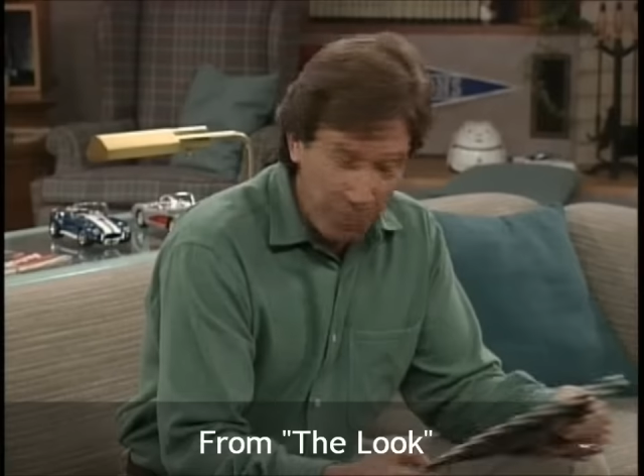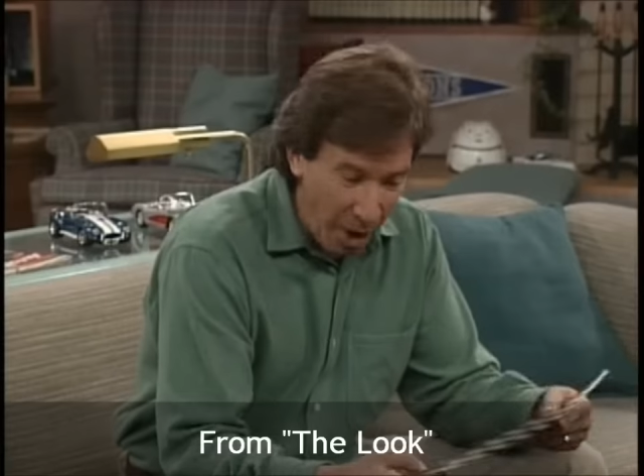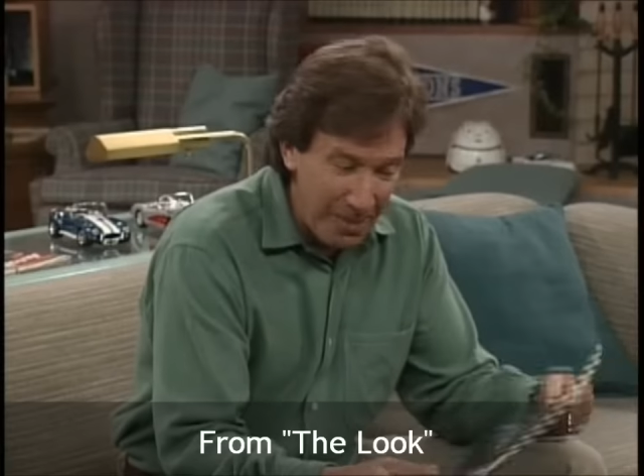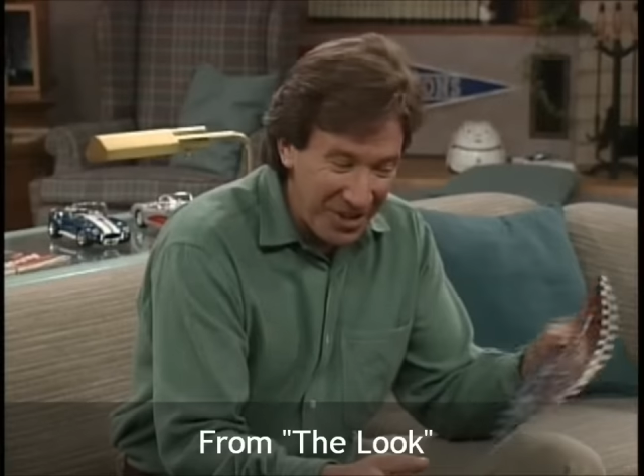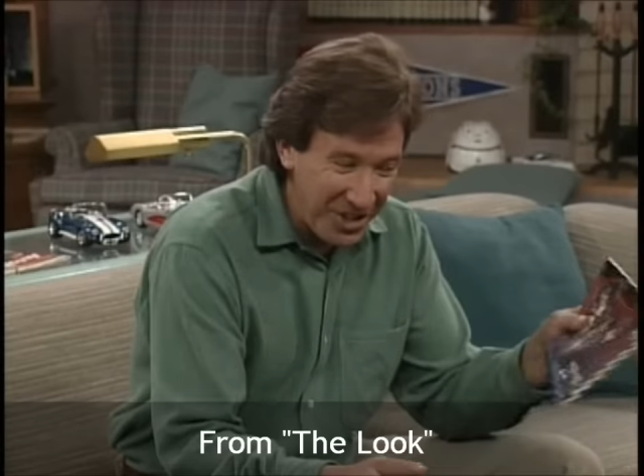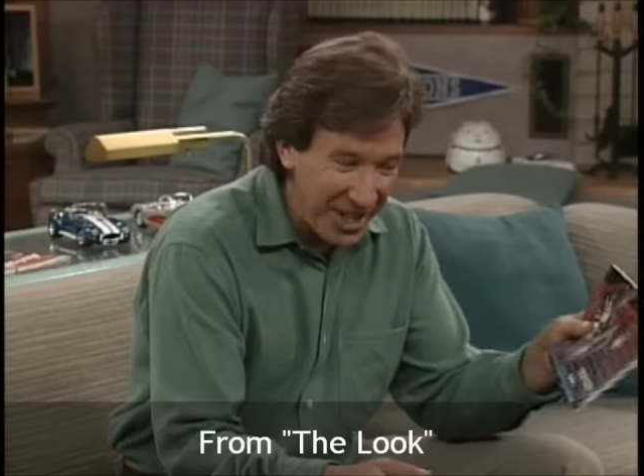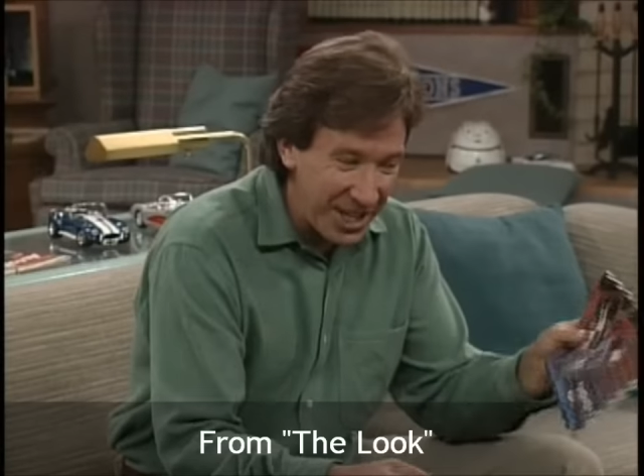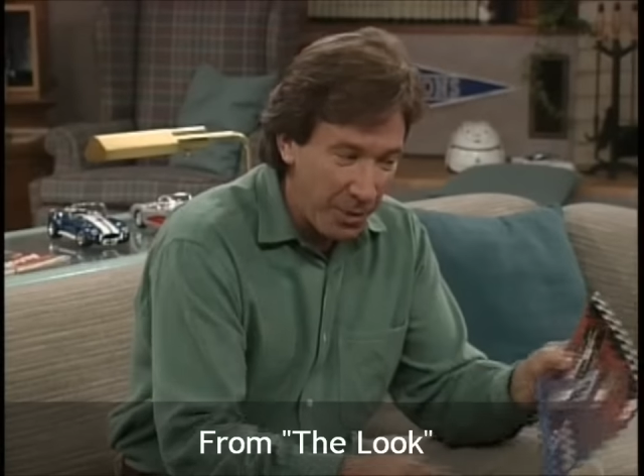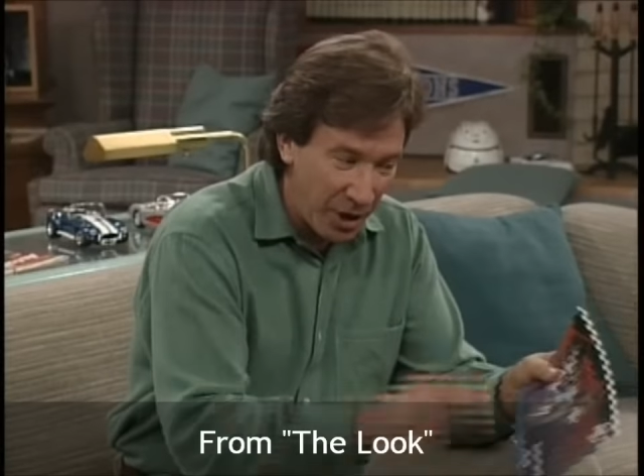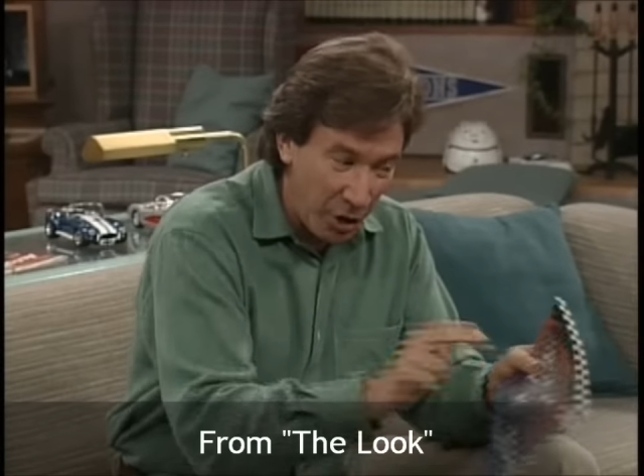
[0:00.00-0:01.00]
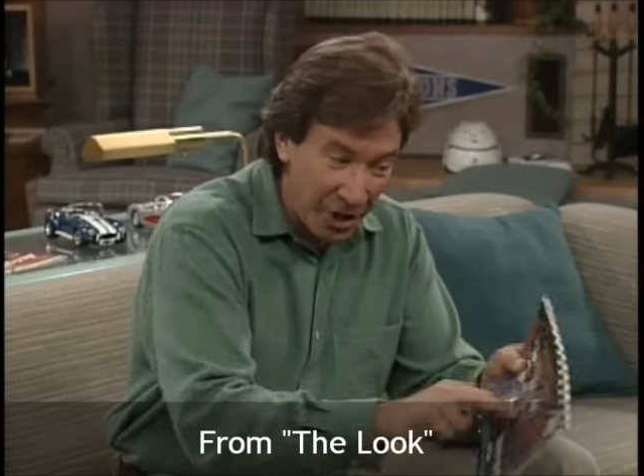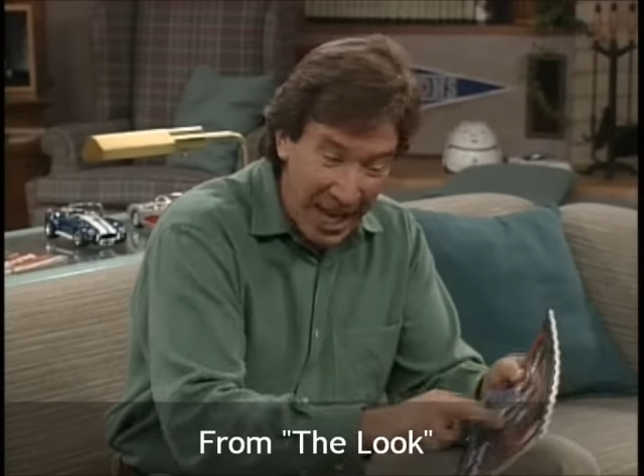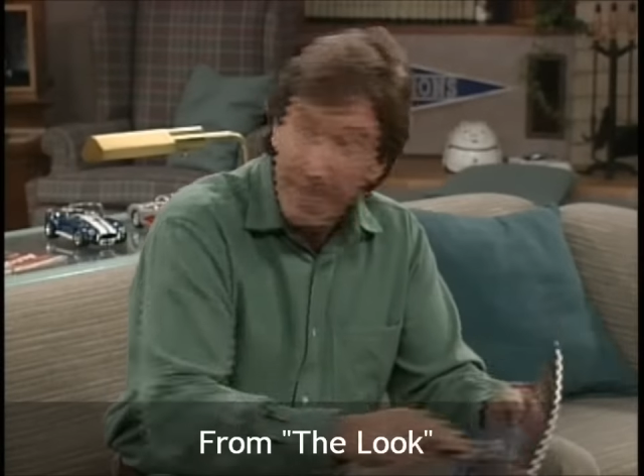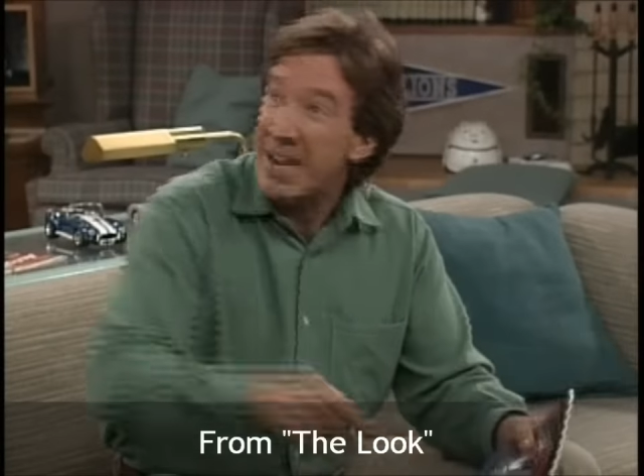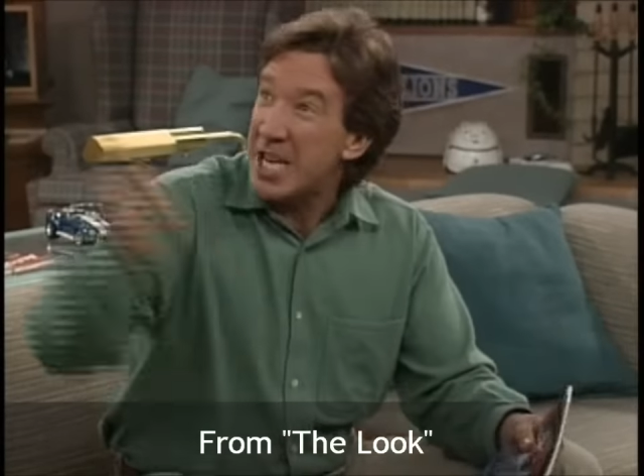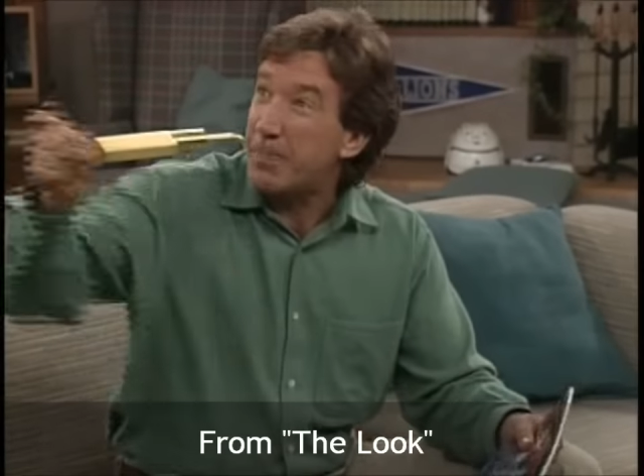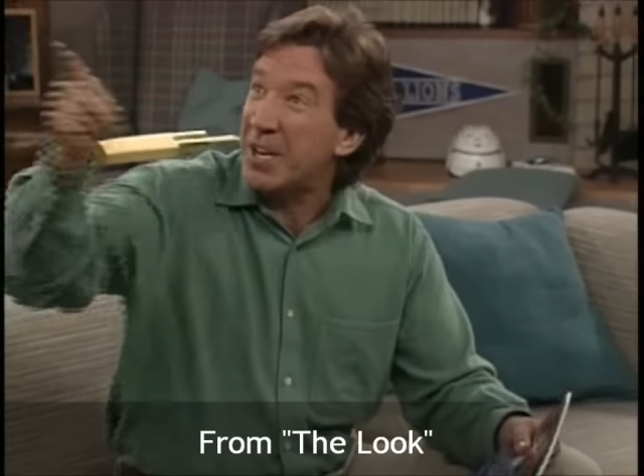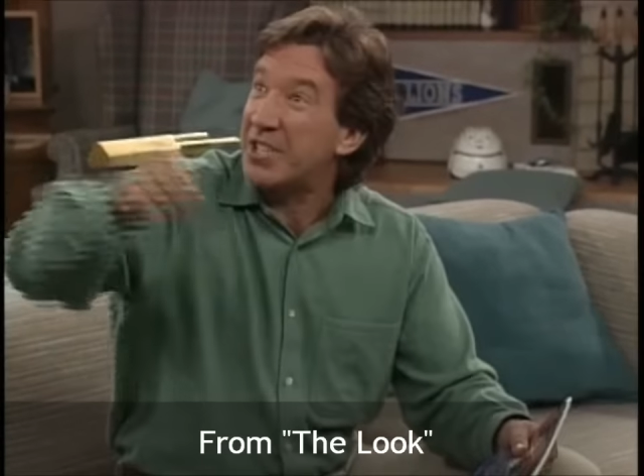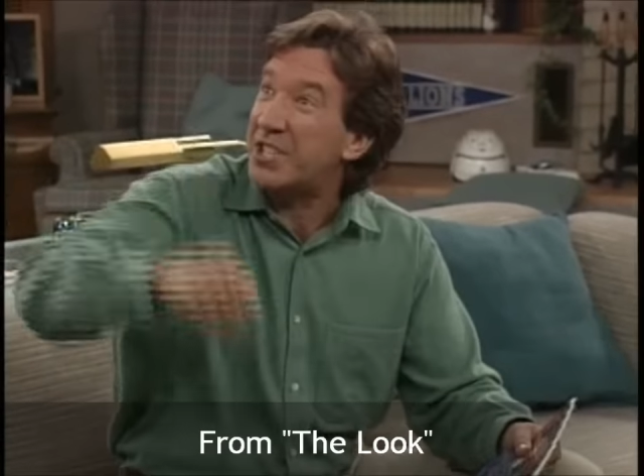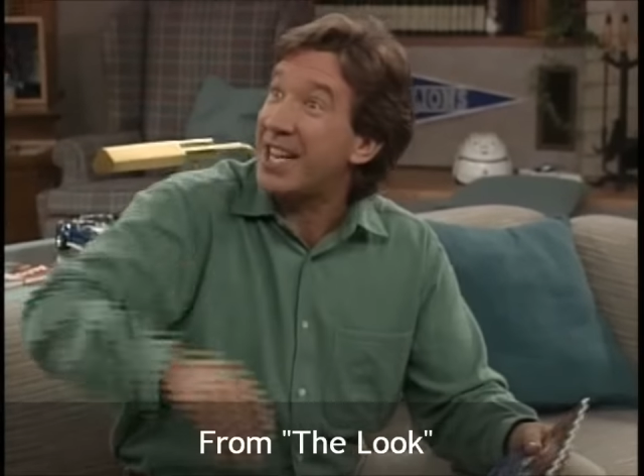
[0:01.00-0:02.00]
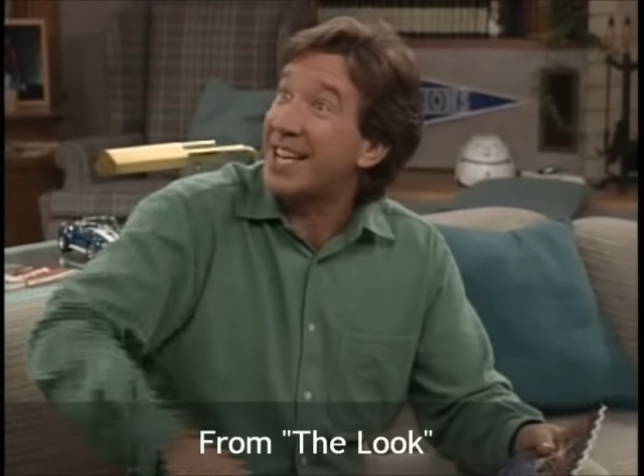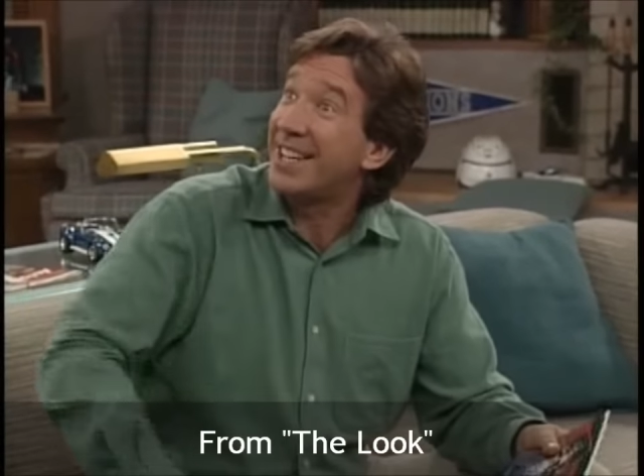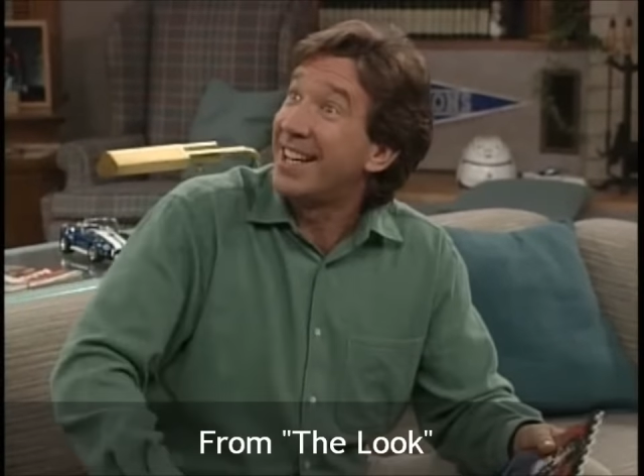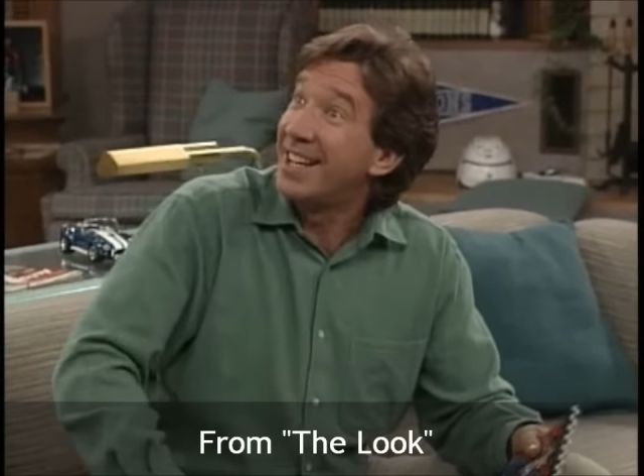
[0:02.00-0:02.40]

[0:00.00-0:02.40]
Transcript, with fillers: That's why I bought the tickets. I want to go to the game. I need a place to sit.